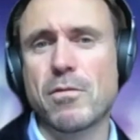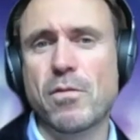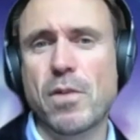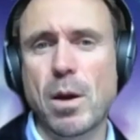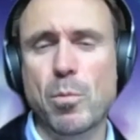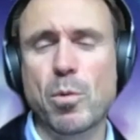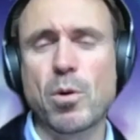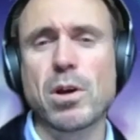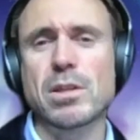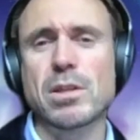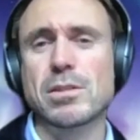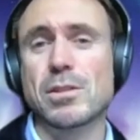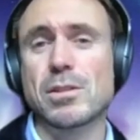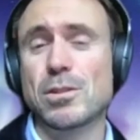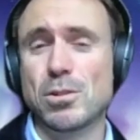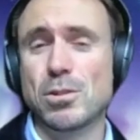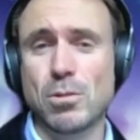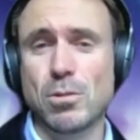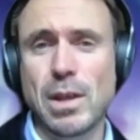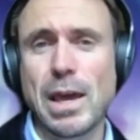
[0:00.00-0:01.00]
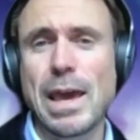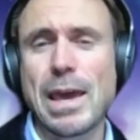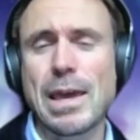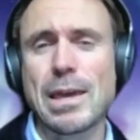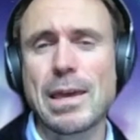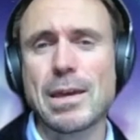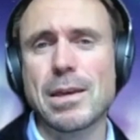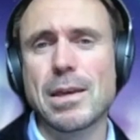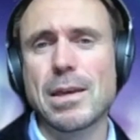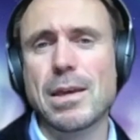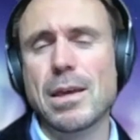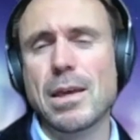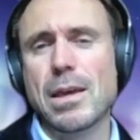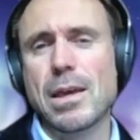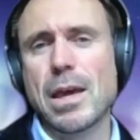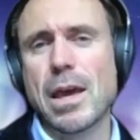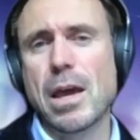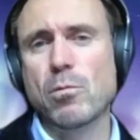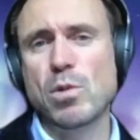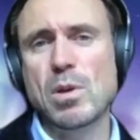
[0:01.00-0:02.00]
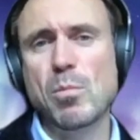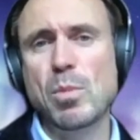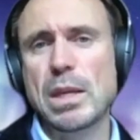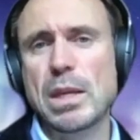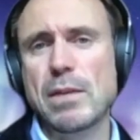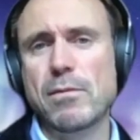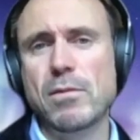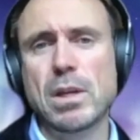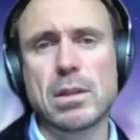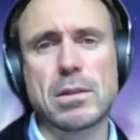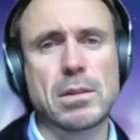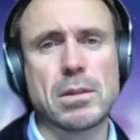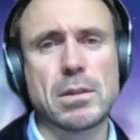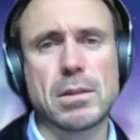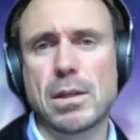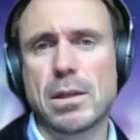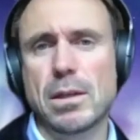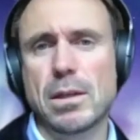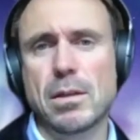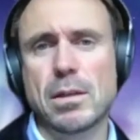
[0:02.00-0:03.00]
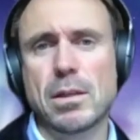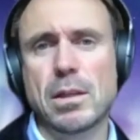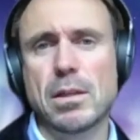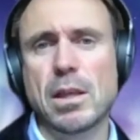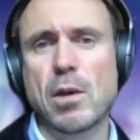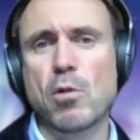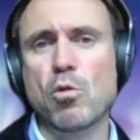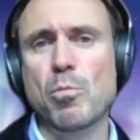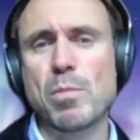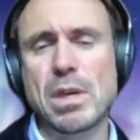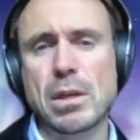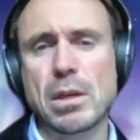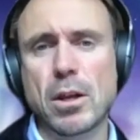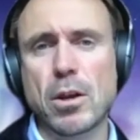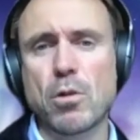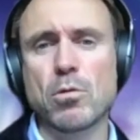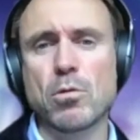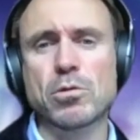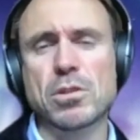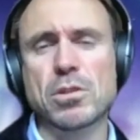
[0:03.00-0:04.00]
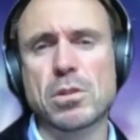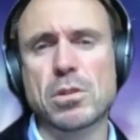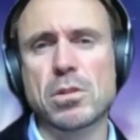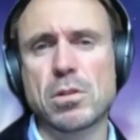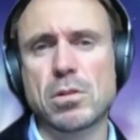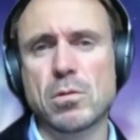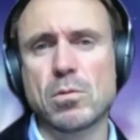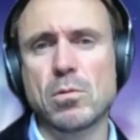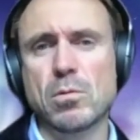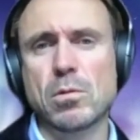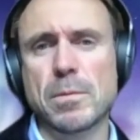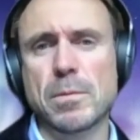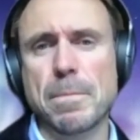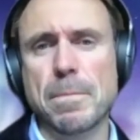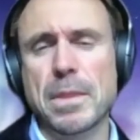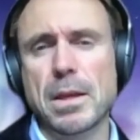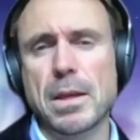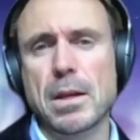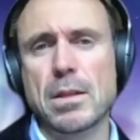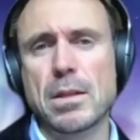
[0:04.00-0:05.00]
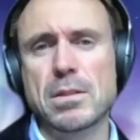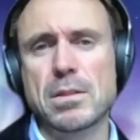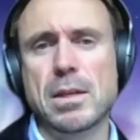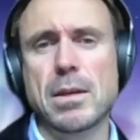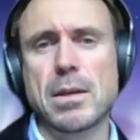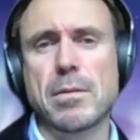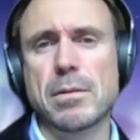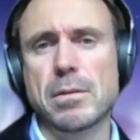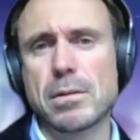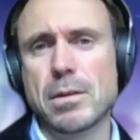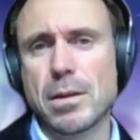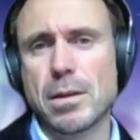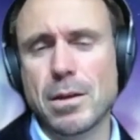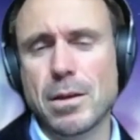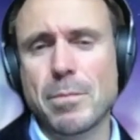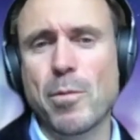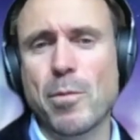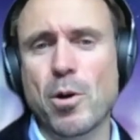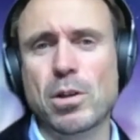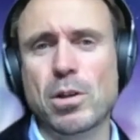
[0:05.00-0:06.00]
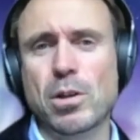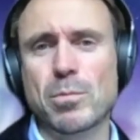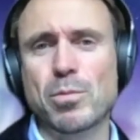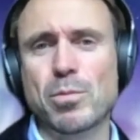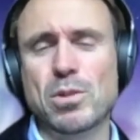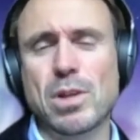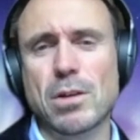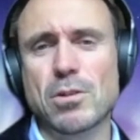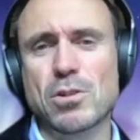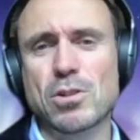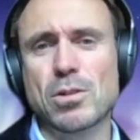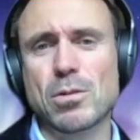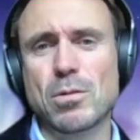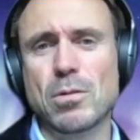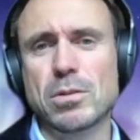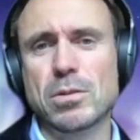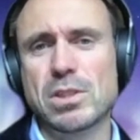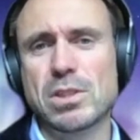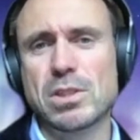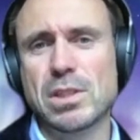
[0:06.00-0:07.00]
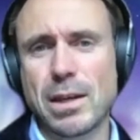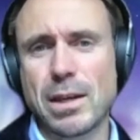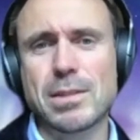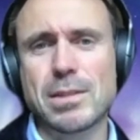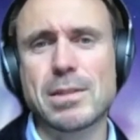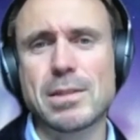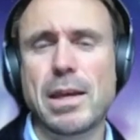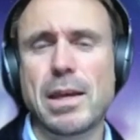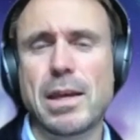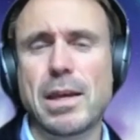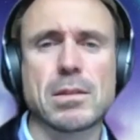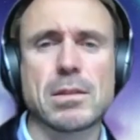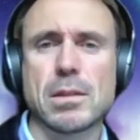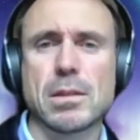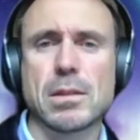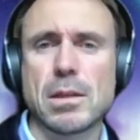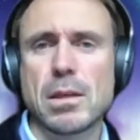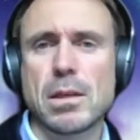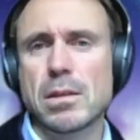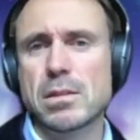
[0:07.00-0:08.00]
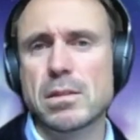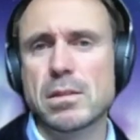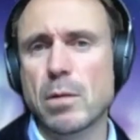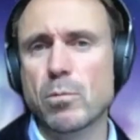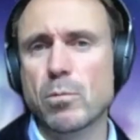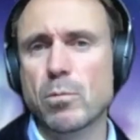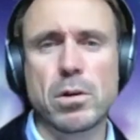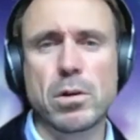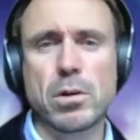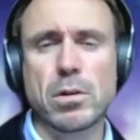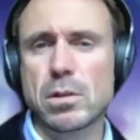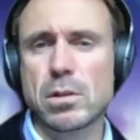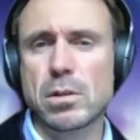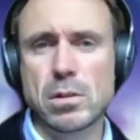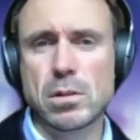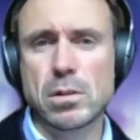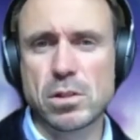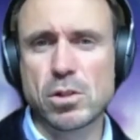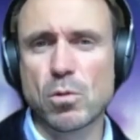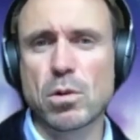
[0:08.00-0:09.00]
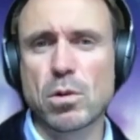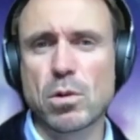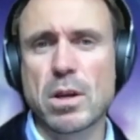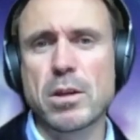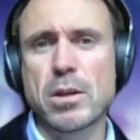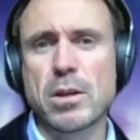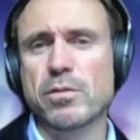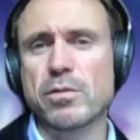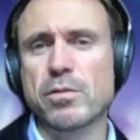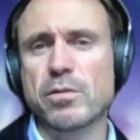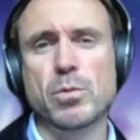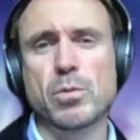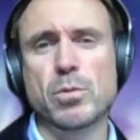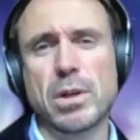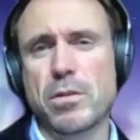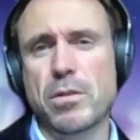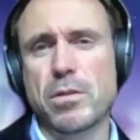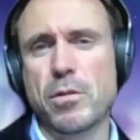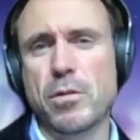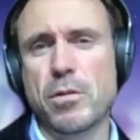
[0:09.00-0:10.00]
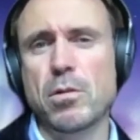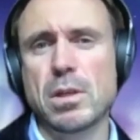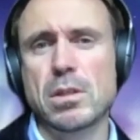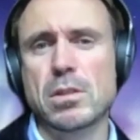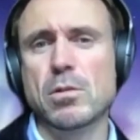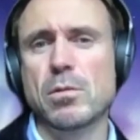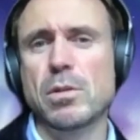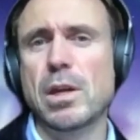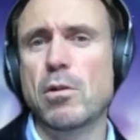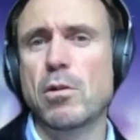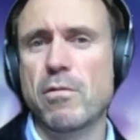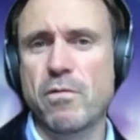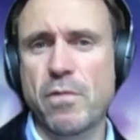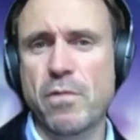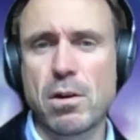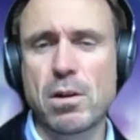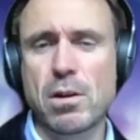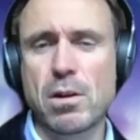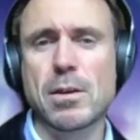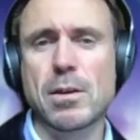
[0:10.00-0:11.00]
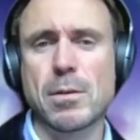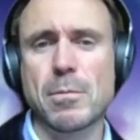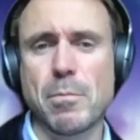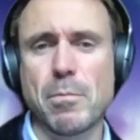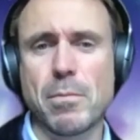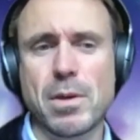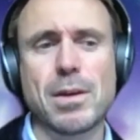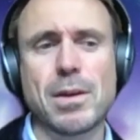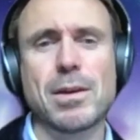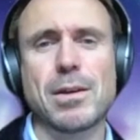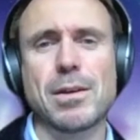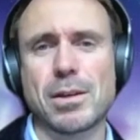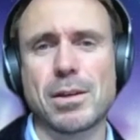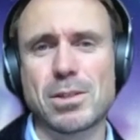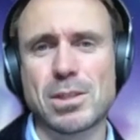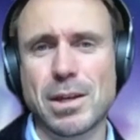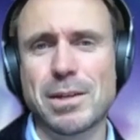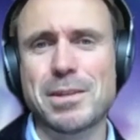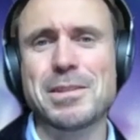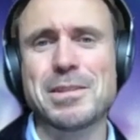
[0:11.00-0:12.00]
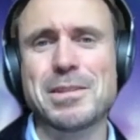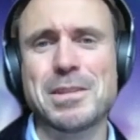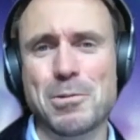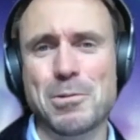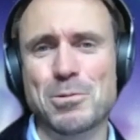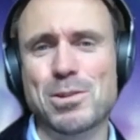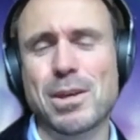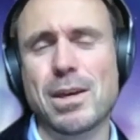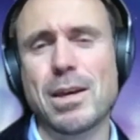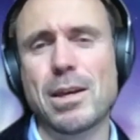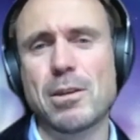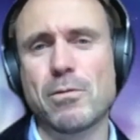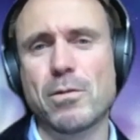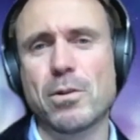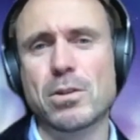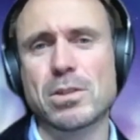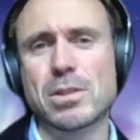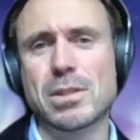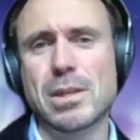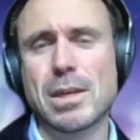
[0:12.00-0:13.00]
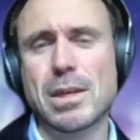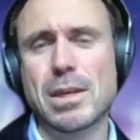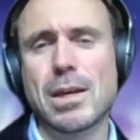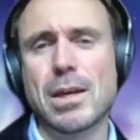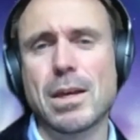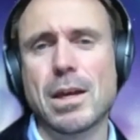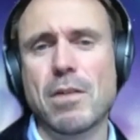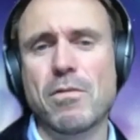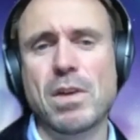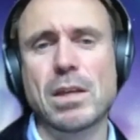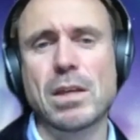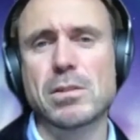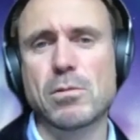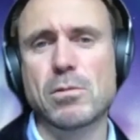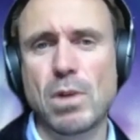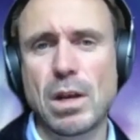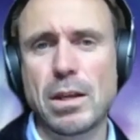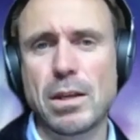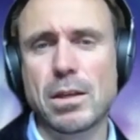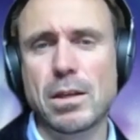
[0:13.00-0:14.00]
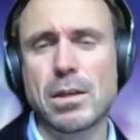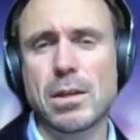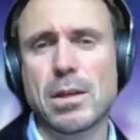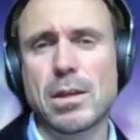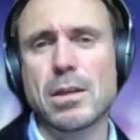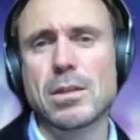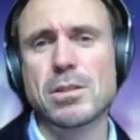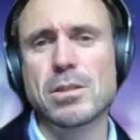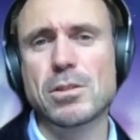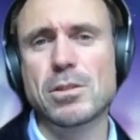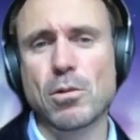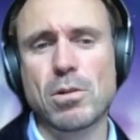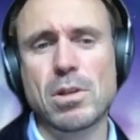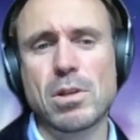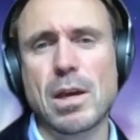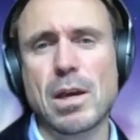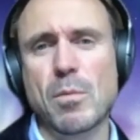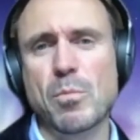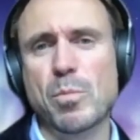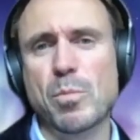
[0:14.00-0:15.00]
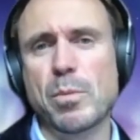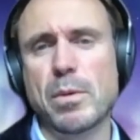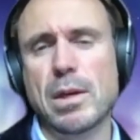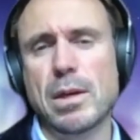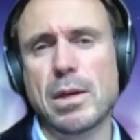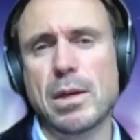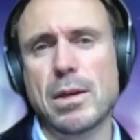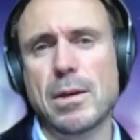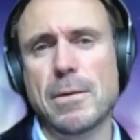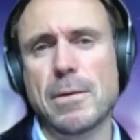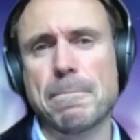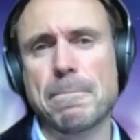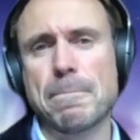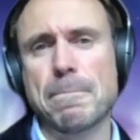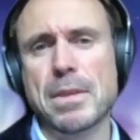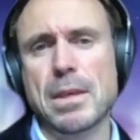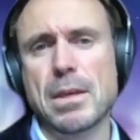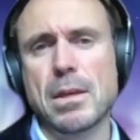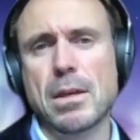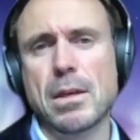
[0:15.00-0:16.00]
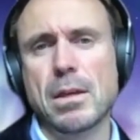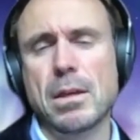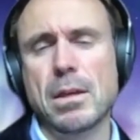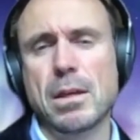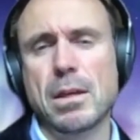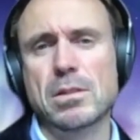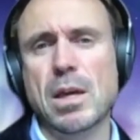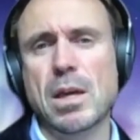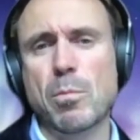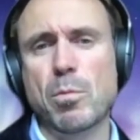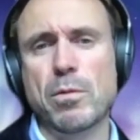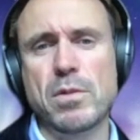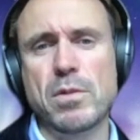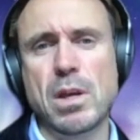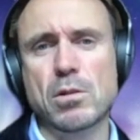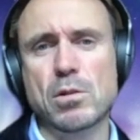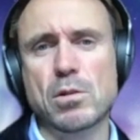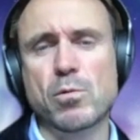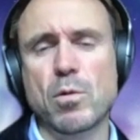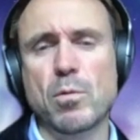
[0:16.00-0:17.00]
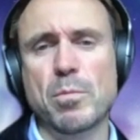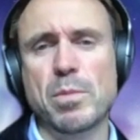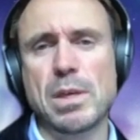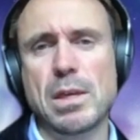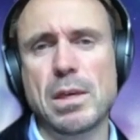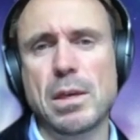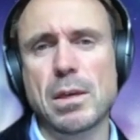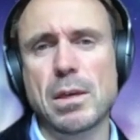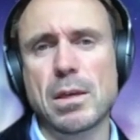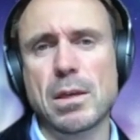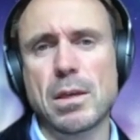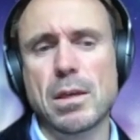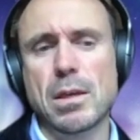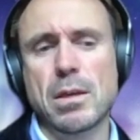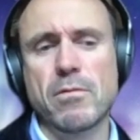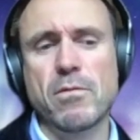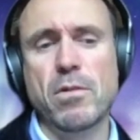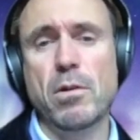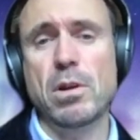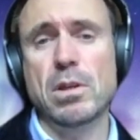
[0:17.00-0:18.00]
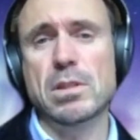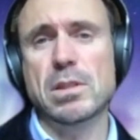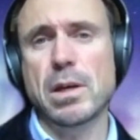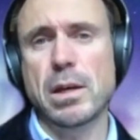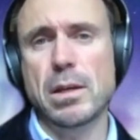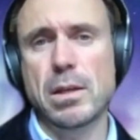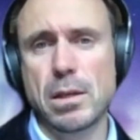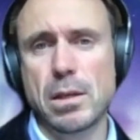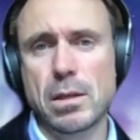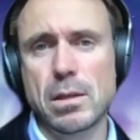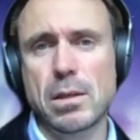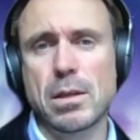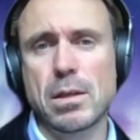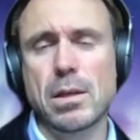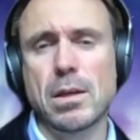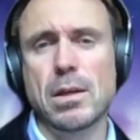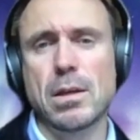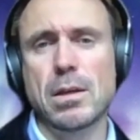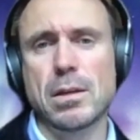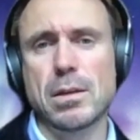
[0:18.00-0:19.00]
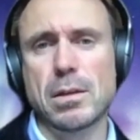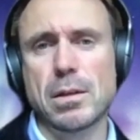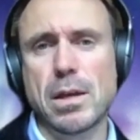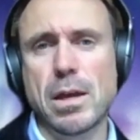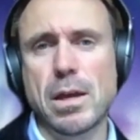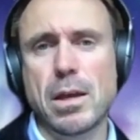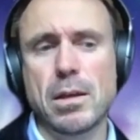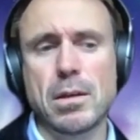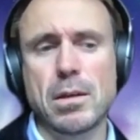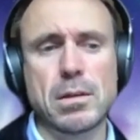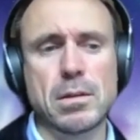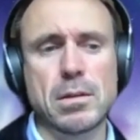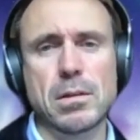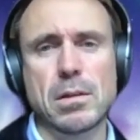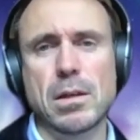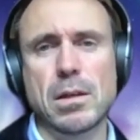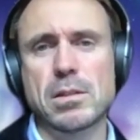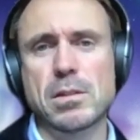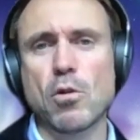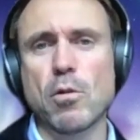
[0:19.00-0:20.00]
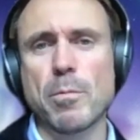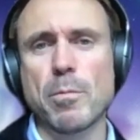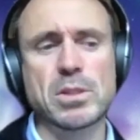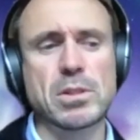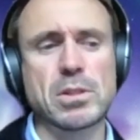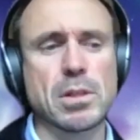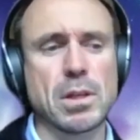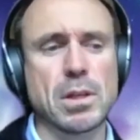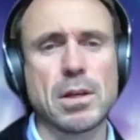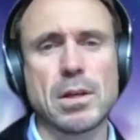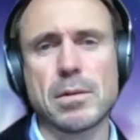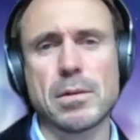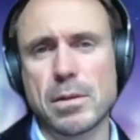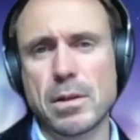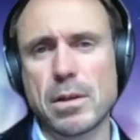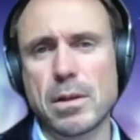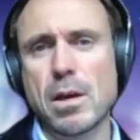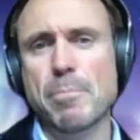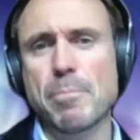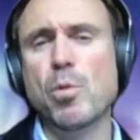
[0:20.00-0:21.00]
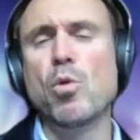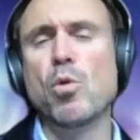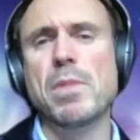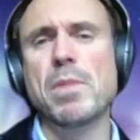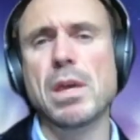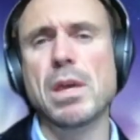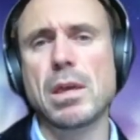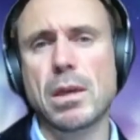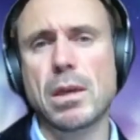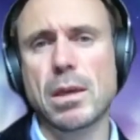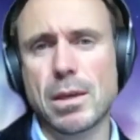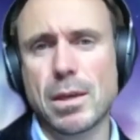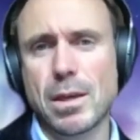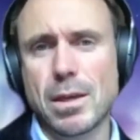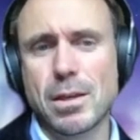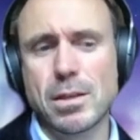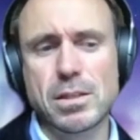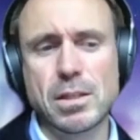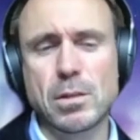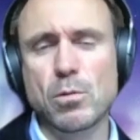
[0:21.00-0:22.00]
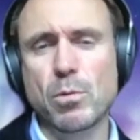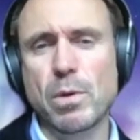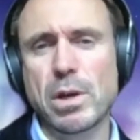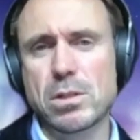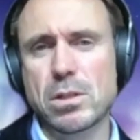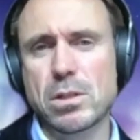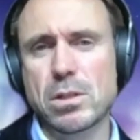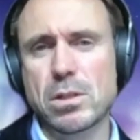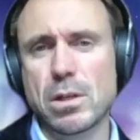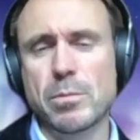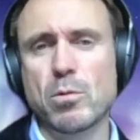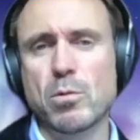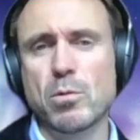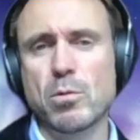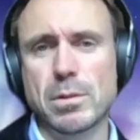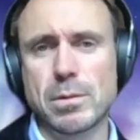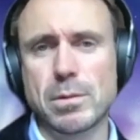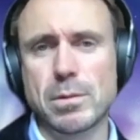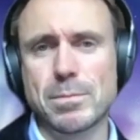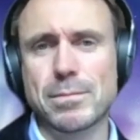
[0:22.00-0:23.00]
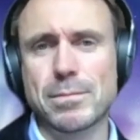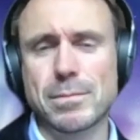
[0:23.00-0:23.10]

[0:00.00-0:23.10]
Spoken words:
fiberized today, and we believe that they will be close to, let's say, market potential steady state somewhere shortly after 2030. So there are very exciting years ahead of us. I think it's really starting up. The next couple of years will be very exciting, and it's almost a booming situation at the moment.